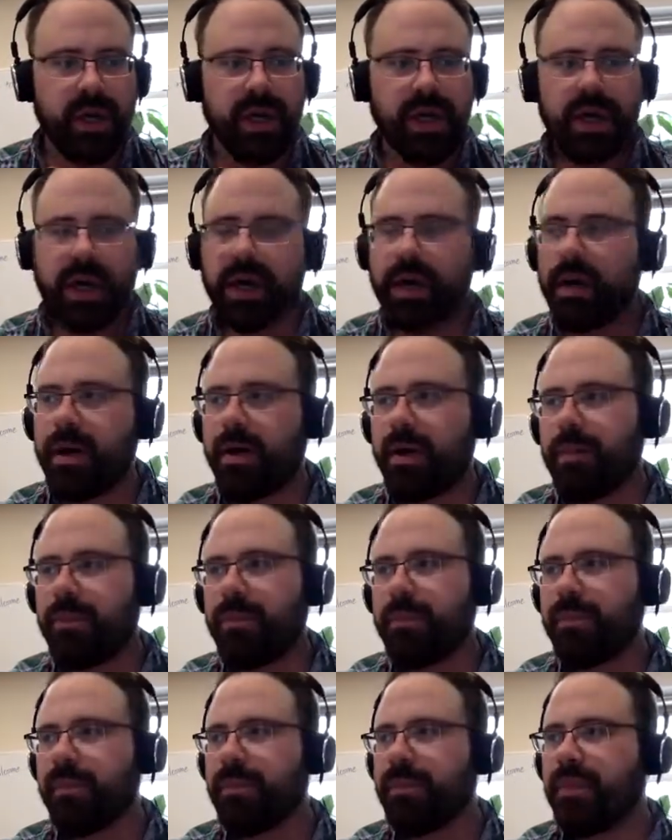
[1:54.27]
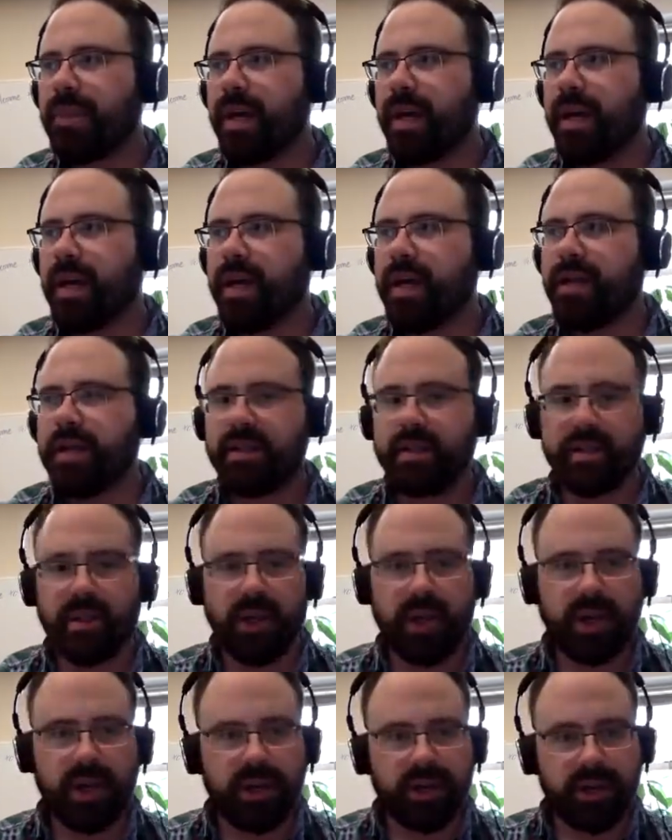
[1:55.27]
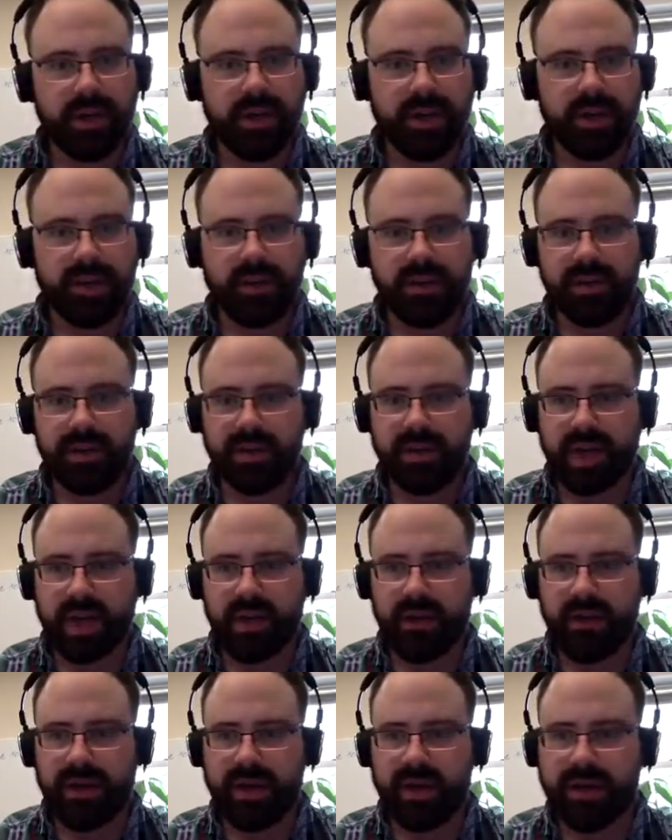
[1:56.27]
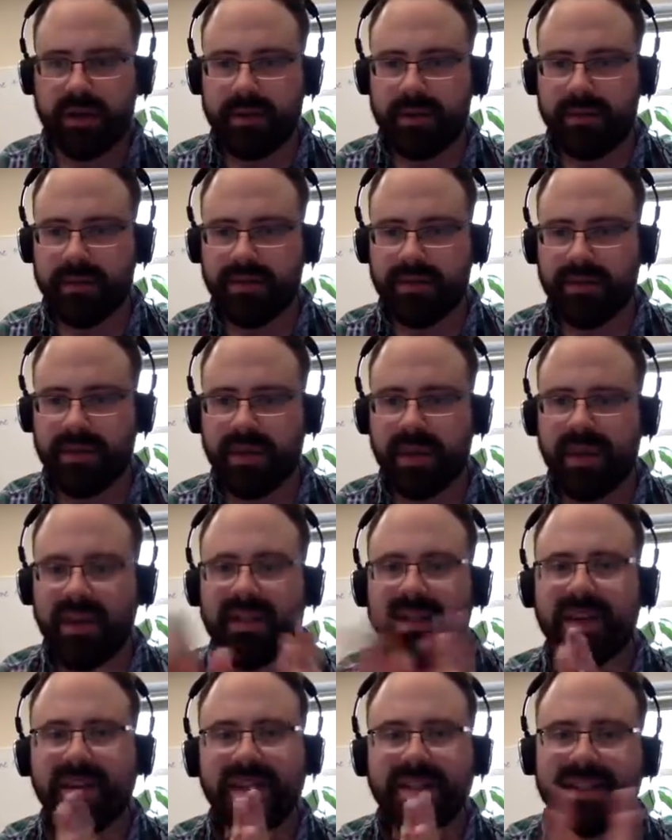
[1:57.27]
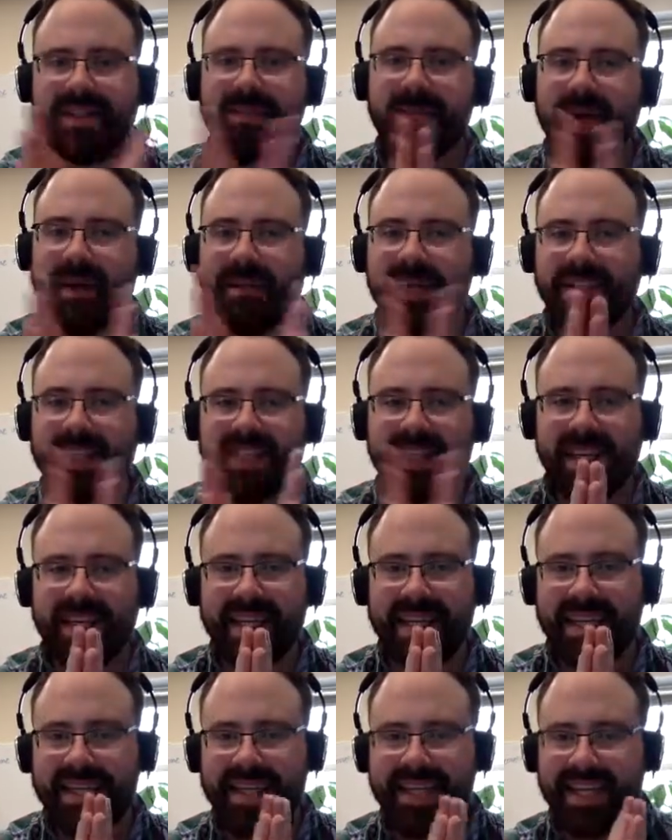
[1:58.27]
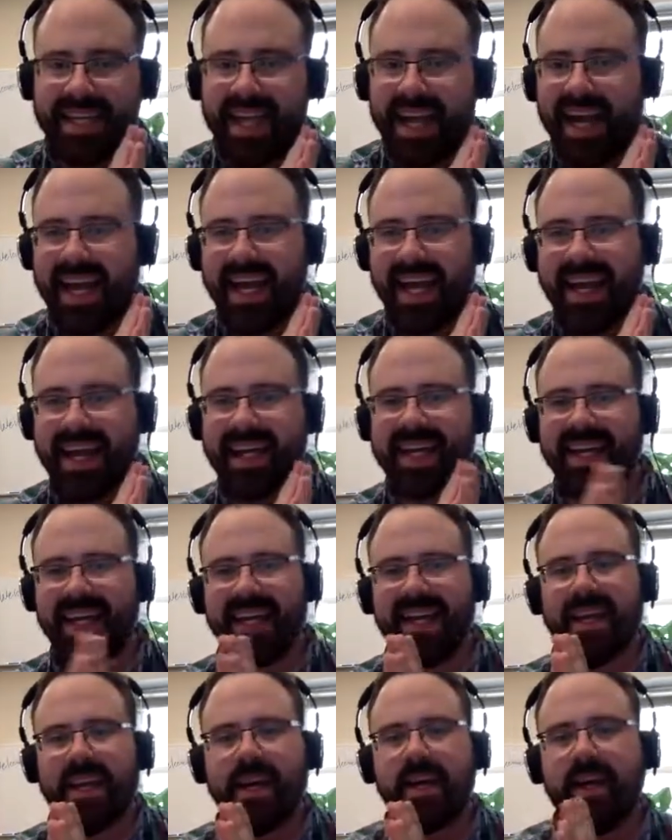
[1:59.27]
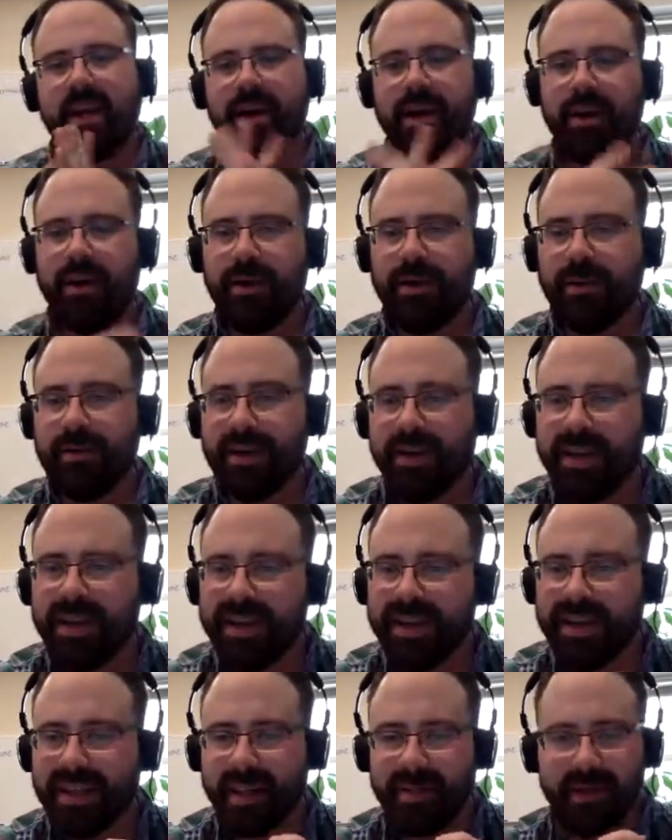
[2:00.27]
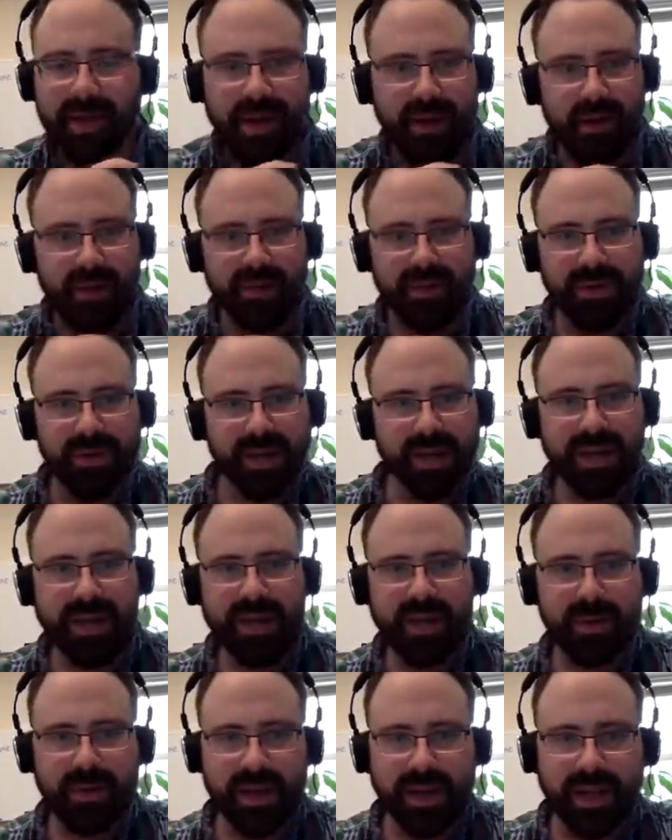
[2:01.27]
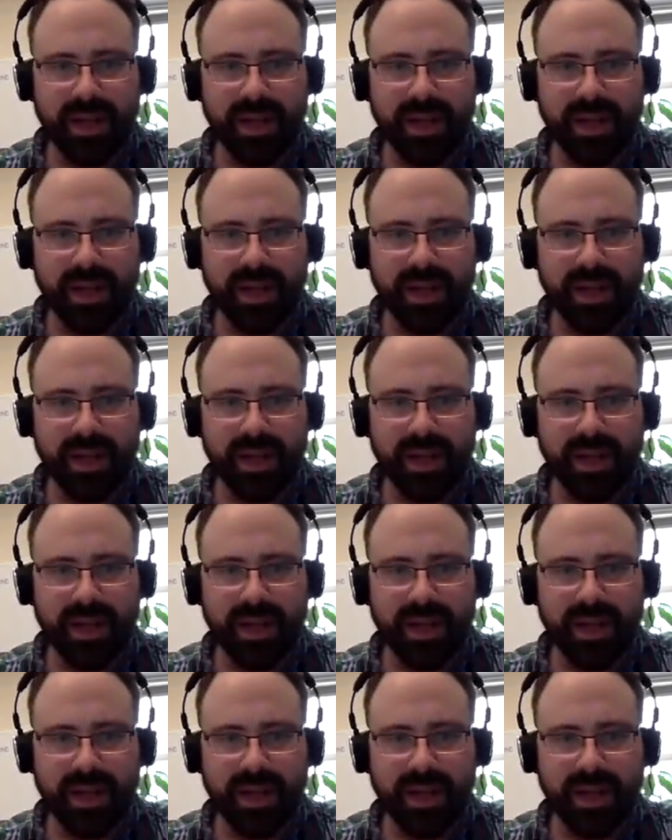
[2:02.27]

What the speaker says: And they're underneath the track rack. Oh, there's Mama G, yay. Let me know if you can hear me.